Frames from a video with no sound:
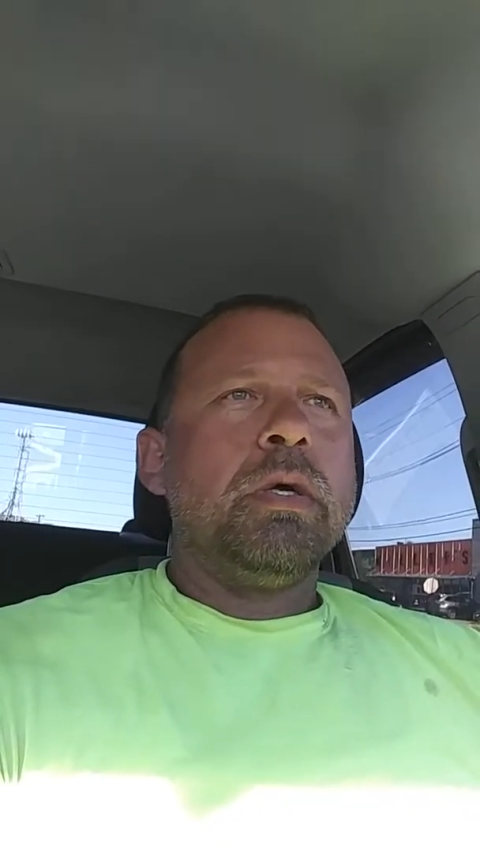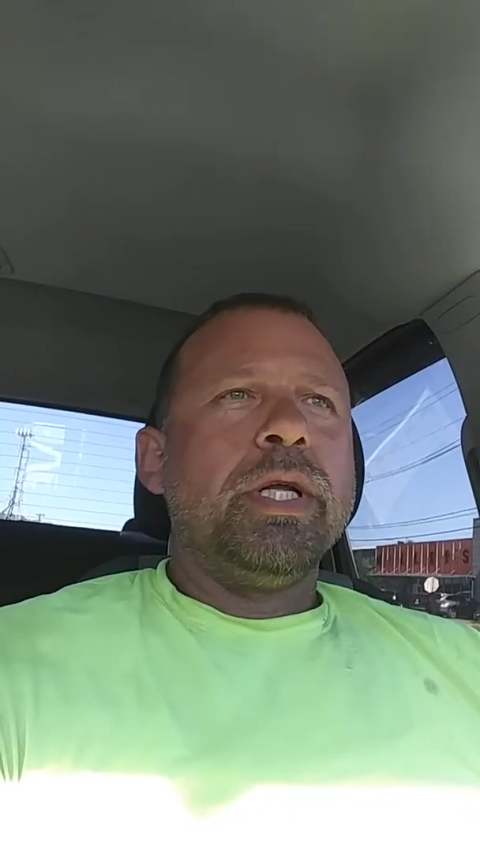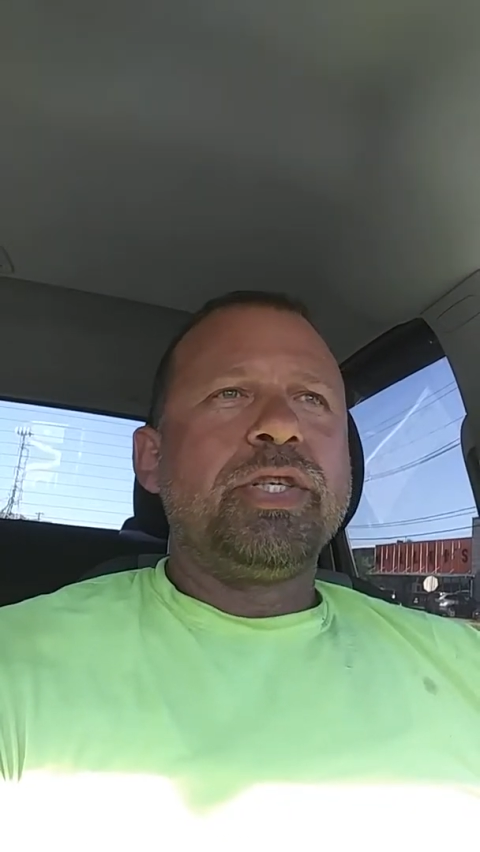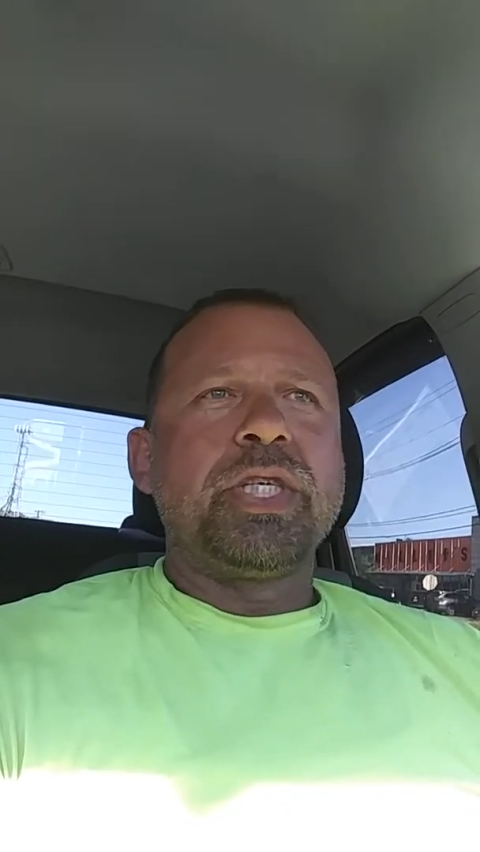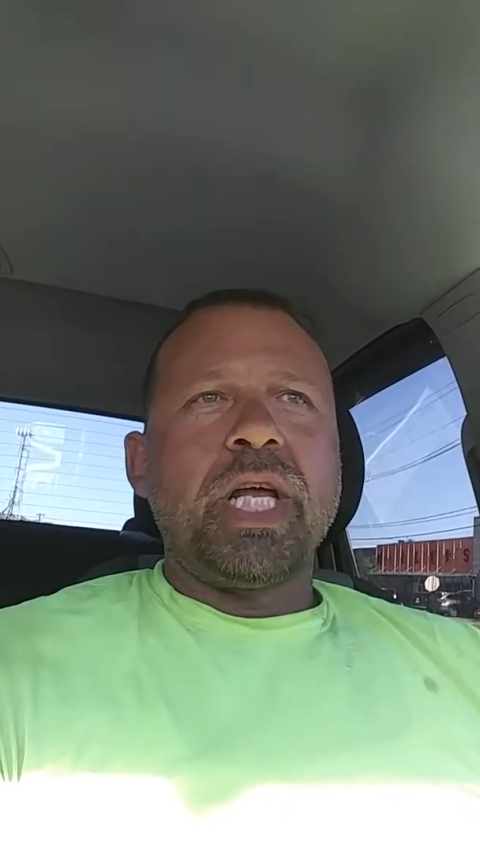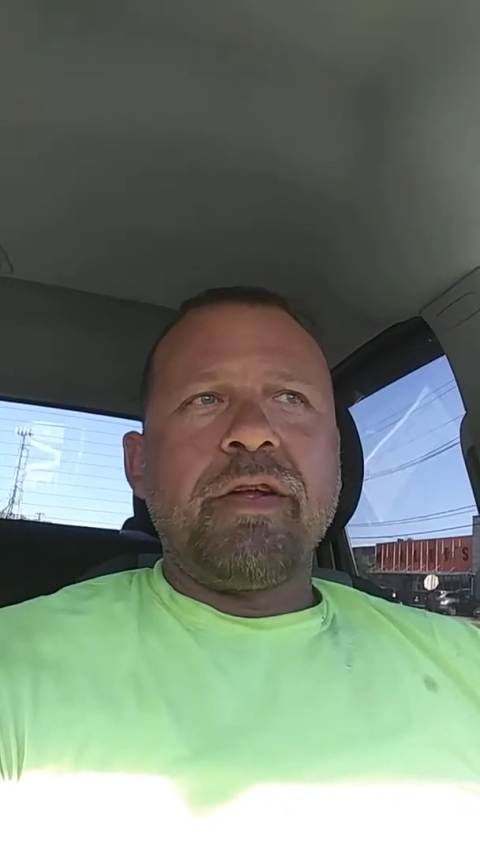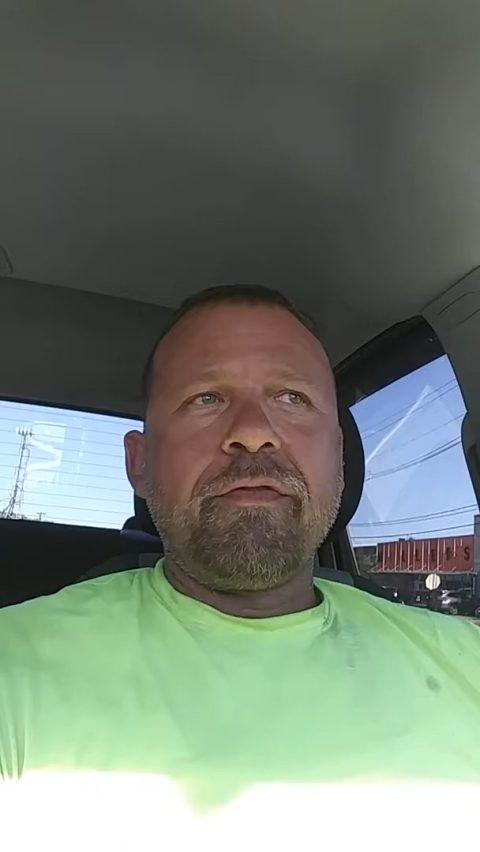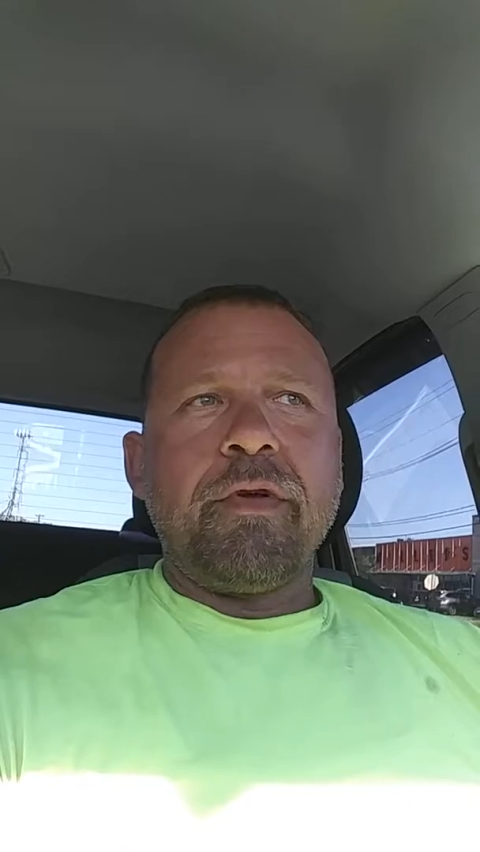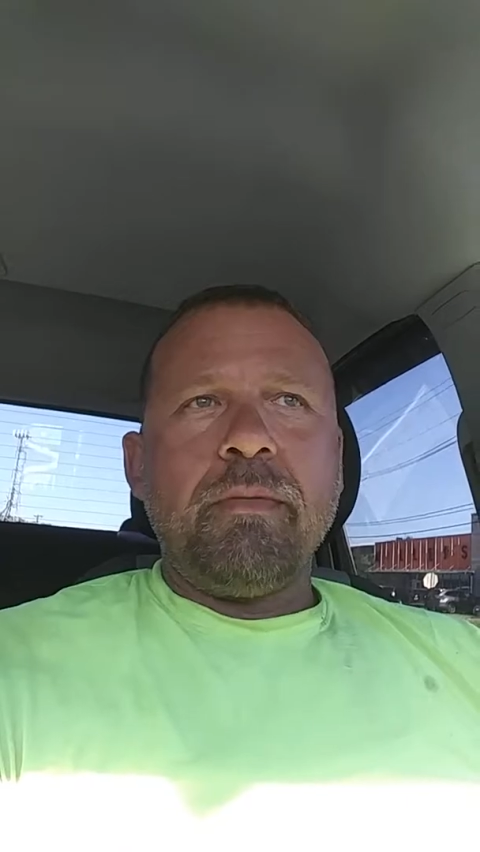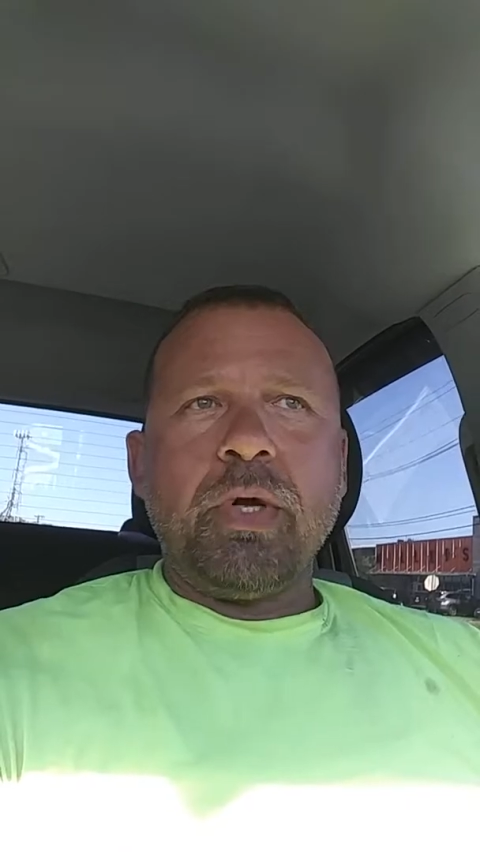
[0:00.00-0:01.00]
instead of
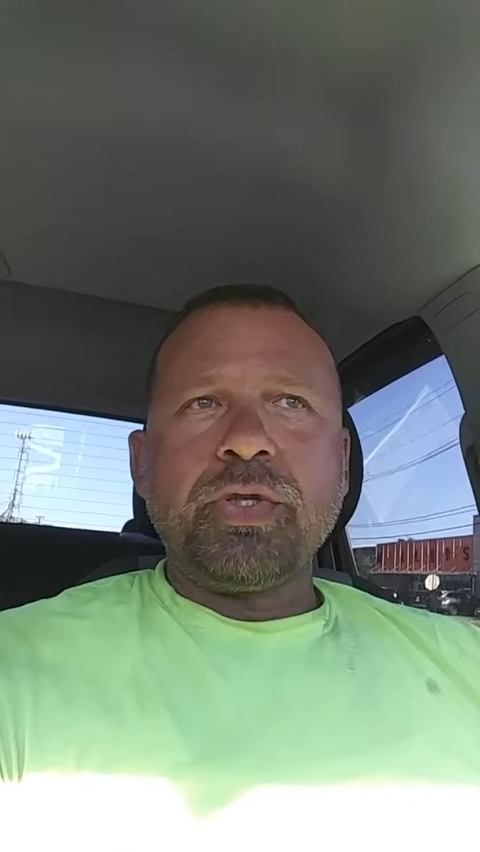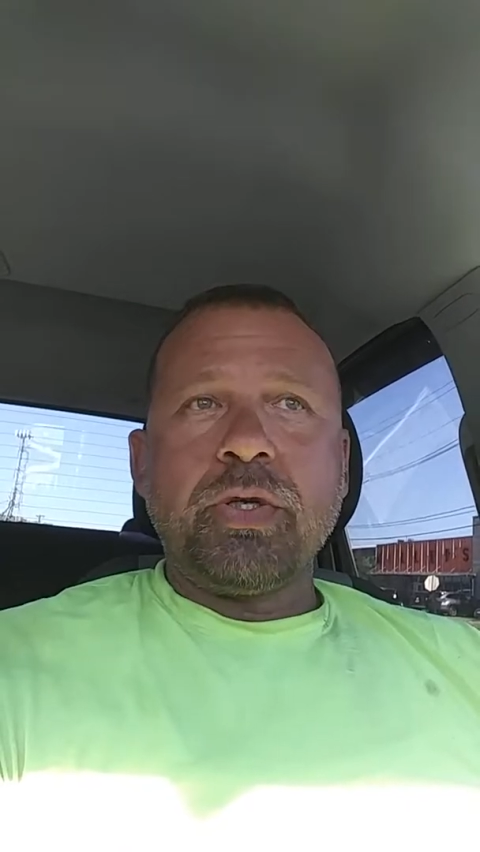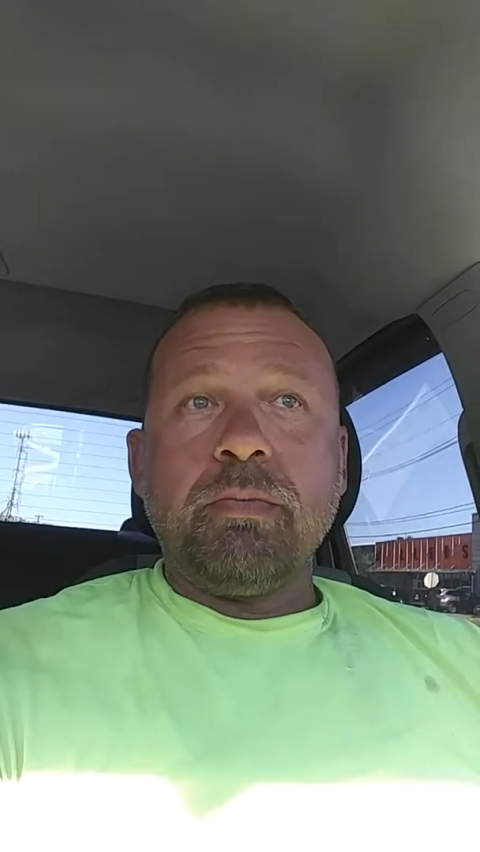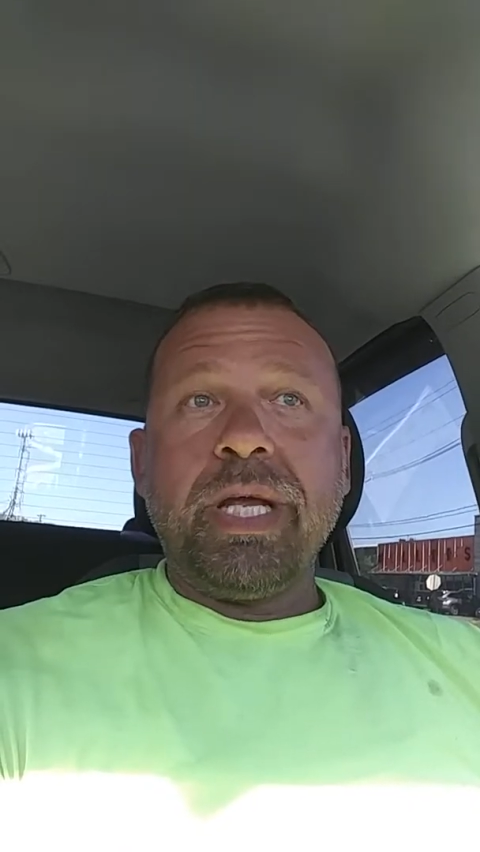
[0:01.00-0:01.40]
a Muslim,